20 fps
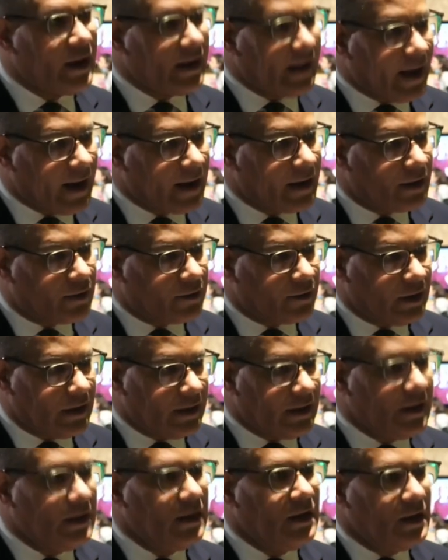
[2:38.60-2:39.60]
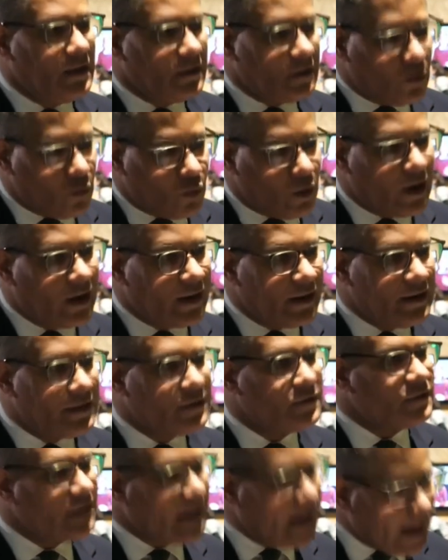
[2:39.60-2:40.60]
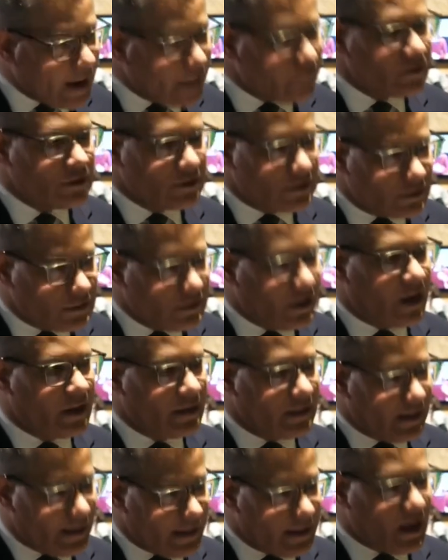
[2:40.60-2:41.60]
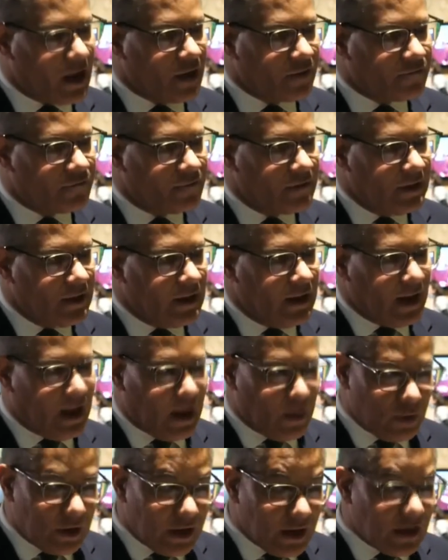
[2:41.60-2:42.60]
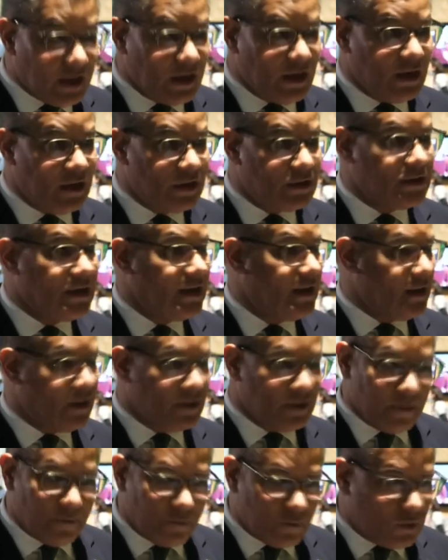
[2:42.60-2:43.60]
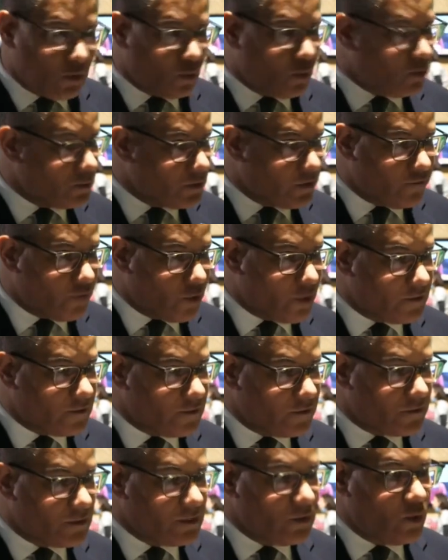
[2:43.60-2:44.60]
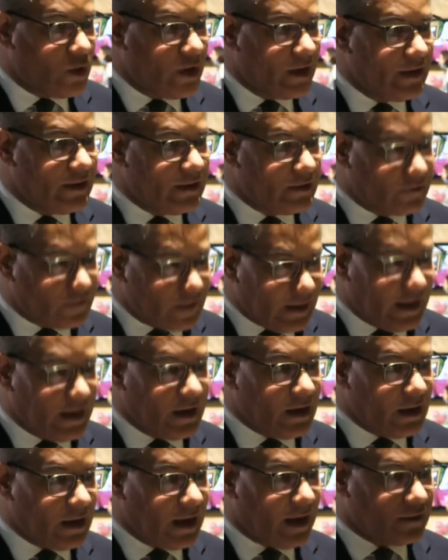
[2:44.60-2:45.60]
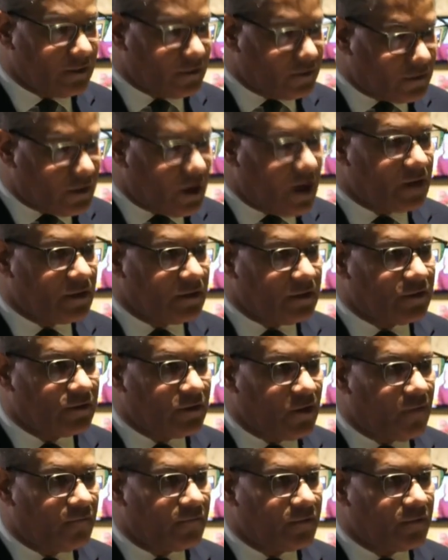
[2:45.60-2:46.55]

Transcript: quite angry that world leaders haven't done enough. And we heard the, the, the, voices from the world leaders here at the start of this